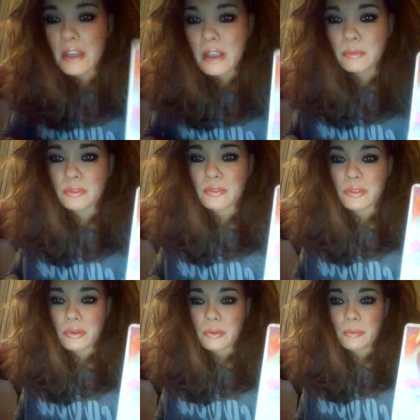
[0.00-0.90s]
labeled
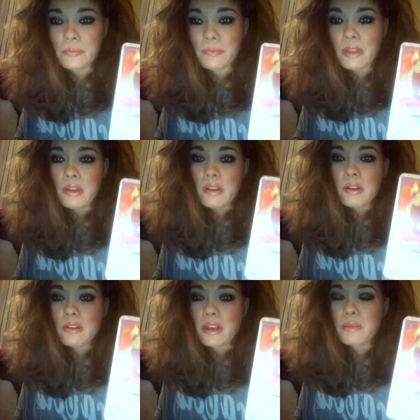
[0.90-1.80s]
for you.
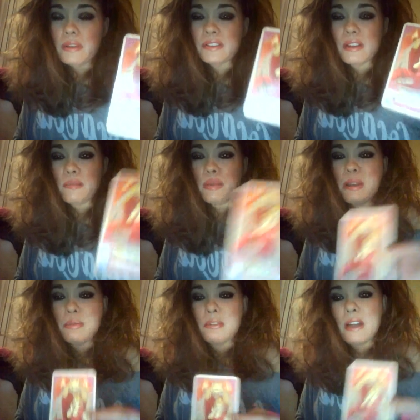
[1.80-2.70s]
Okay, because some
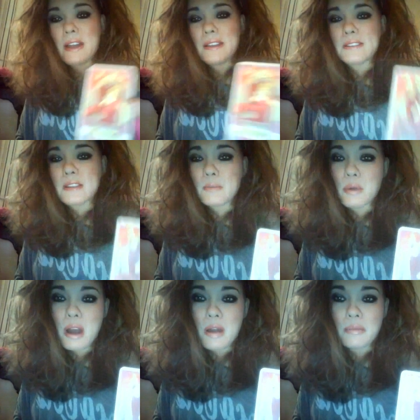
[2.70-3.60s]
people had some
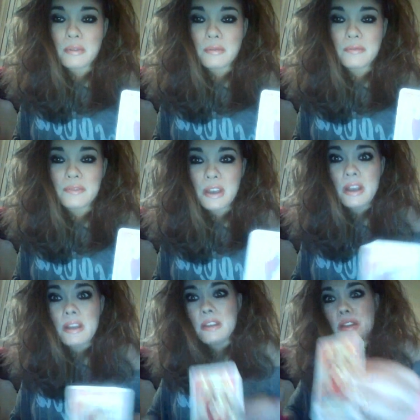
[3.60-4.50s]
problems.
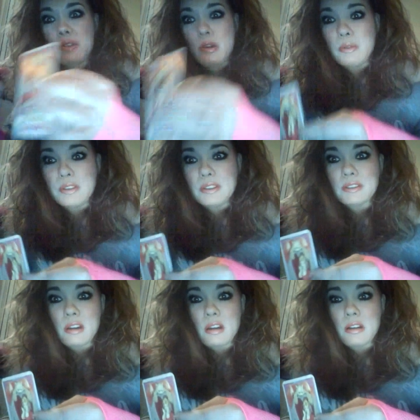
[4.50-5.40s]
They didn't know what
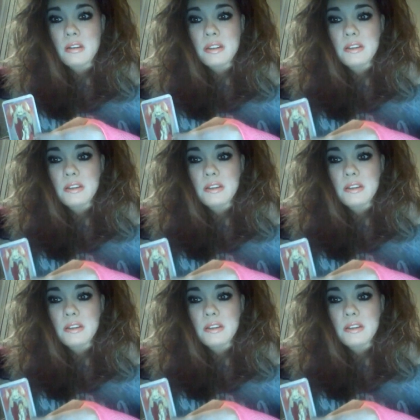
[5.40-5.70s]
this card